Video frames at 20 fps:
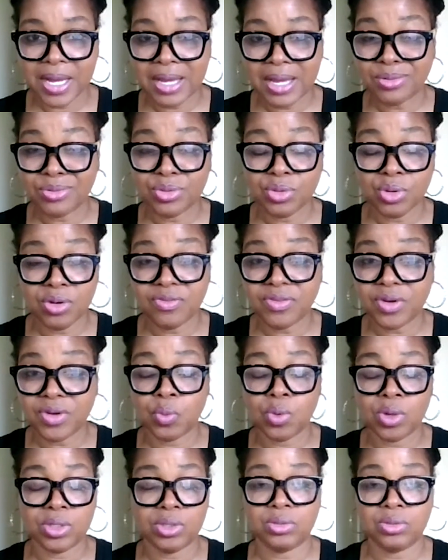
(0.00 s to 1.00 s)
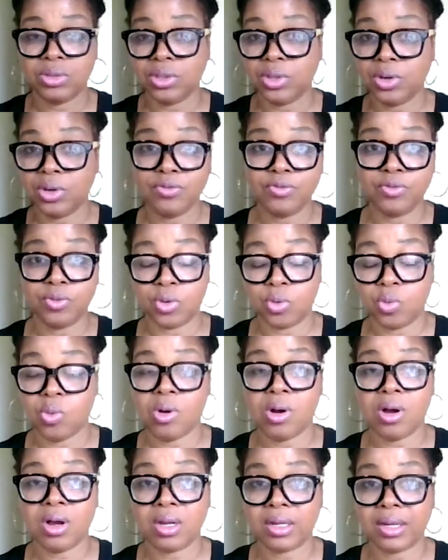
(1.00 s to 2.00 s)
I don't know if I want you to go for a
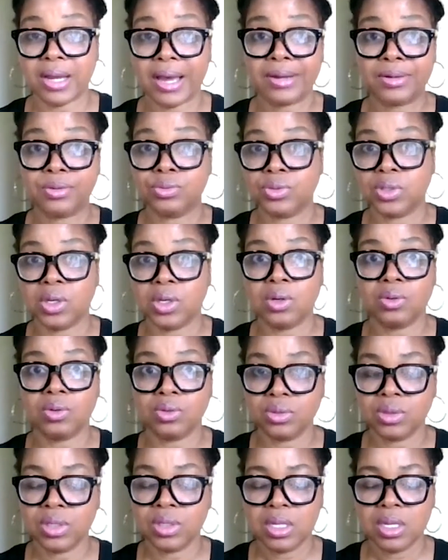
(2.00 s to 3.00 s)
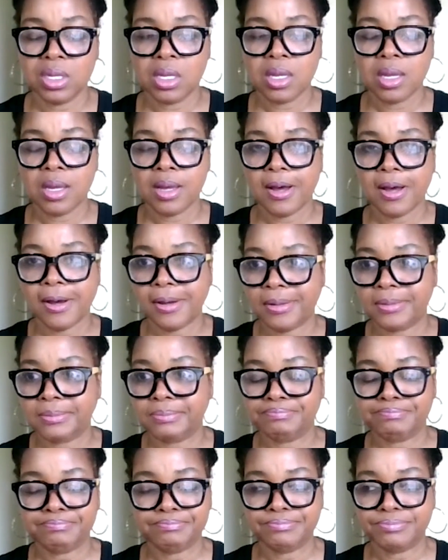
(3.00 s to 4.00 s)
walk. I don't know
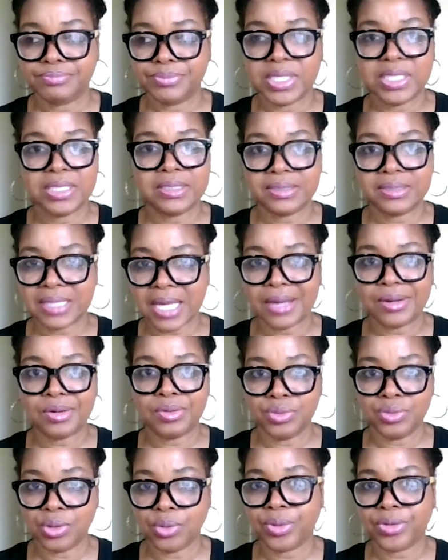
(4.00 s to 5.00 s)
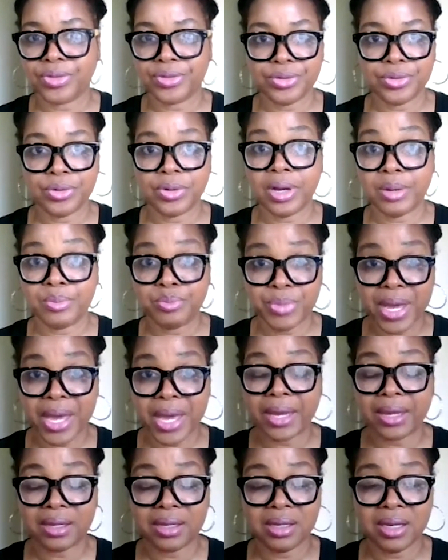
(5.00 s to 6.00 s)
um, because I don't know whether you'll come
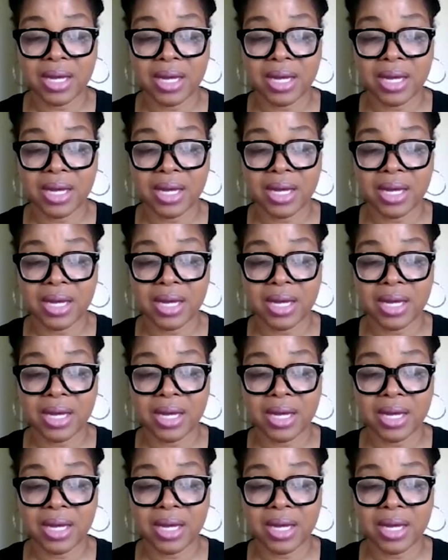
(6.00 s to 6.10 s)
back.